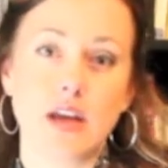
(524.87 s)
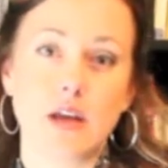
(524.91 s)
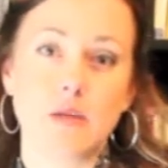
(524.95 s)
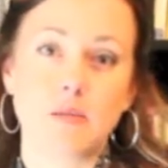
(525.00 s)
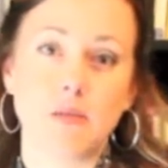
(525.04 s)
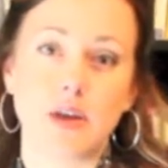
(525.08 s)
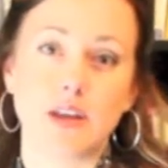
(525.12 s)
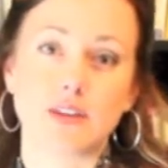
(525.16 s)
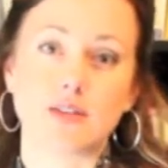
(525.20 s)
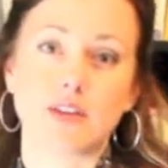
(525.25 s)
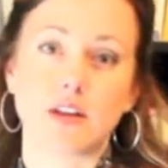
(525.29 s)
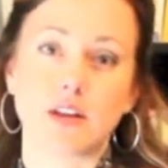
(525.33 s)

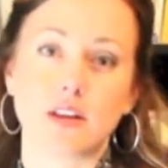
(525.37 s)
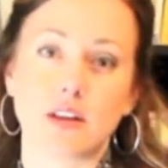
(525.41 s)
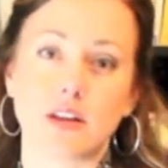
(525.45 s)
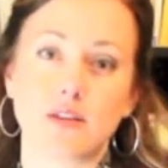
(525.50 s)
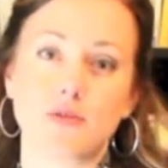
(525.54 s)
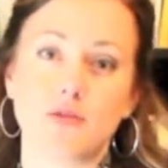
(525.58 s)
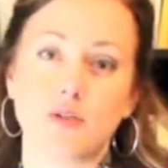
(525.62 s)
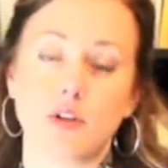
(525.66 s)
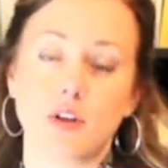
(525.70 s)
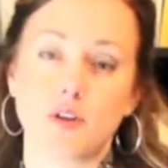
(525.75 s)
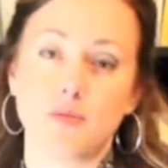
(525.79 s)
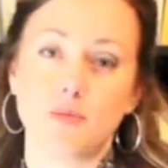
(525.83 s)
basically
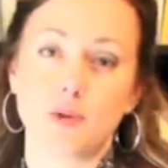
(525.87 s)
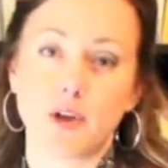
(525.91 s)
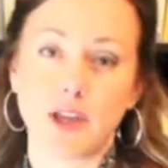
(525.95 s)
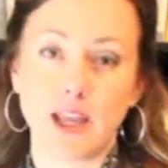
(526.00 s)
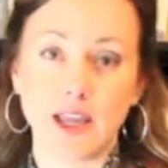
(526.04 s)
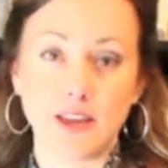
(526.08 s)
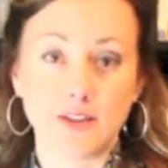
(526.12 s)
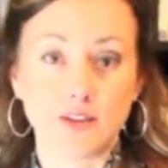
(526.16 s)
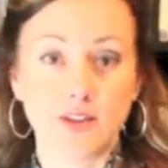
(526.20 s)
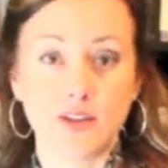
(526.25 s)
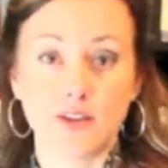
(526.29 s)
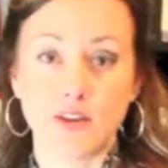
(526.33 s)
full of
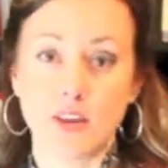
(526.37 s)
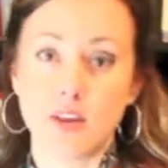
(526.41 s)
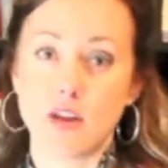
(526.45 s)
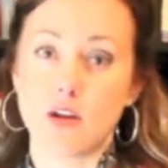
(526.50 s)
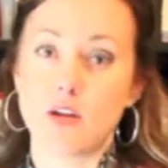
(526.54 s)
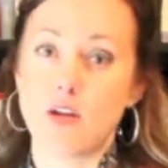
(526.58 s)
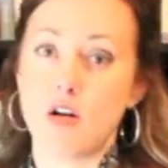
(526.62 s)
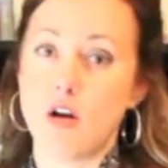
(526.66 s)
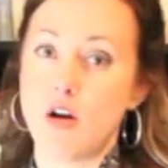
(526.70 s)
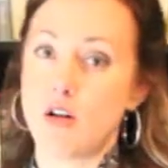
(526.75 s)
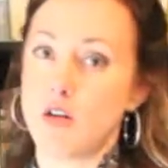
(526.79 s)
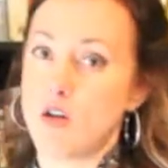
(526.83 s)
bookcases, and
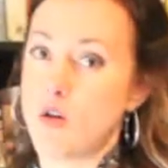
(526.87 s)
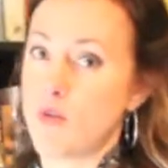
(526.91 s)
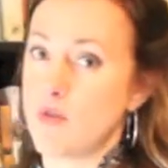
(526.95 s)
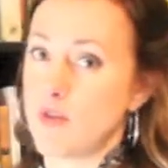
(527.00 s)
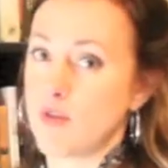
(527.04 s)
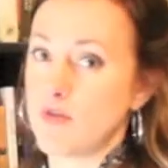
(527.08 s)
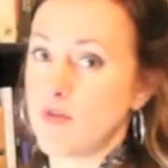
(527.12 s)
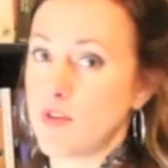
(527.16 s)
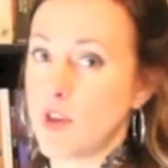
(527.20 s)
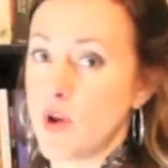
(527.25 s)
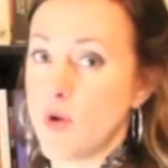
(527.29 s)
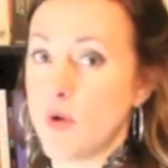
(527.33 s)
they're all
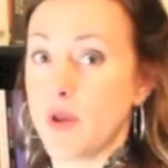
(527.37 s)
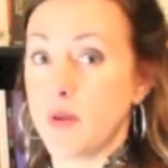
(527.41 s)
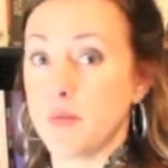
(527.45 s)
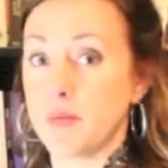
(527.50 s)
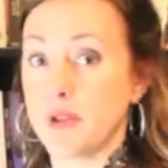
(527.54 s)
overflowing.